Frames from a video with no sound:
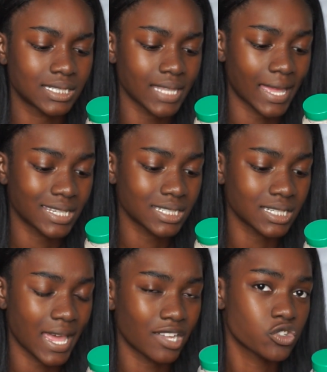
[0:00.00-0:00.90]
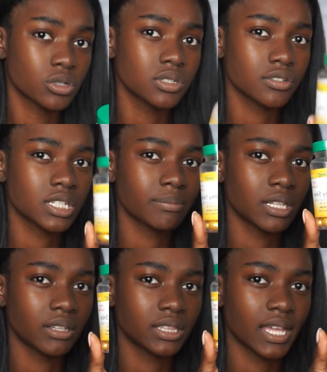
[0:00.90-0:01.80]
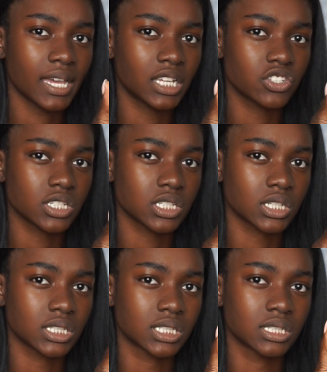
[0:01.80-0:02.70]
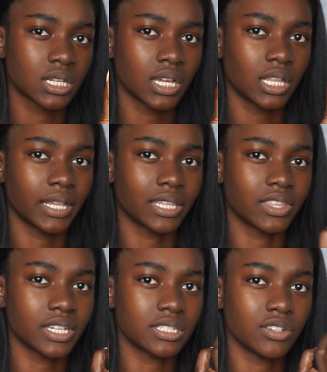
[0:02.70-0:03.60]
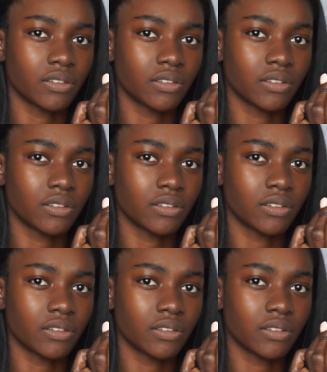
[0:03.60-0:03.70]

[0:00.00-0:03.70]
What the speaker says: Sands Naturals or something like that. It just looks like this.